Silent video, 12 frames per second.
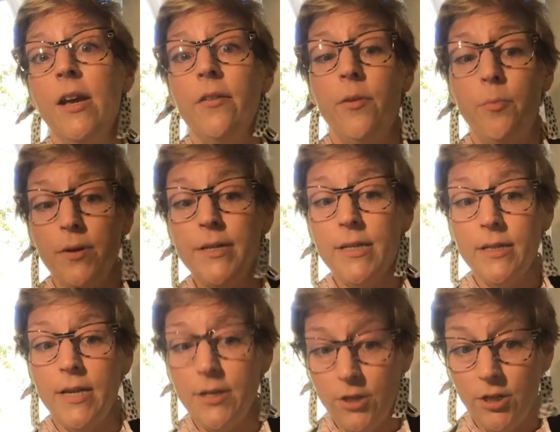the
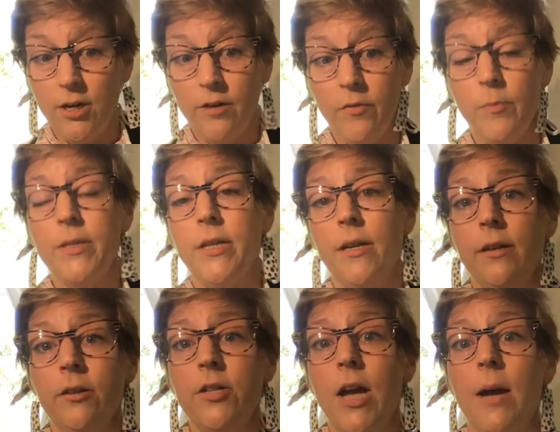presentation of a
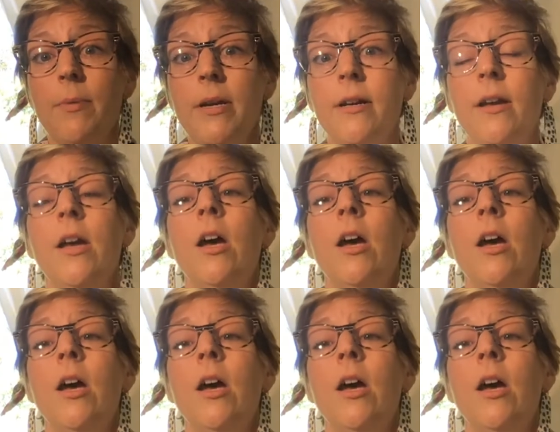particular topic.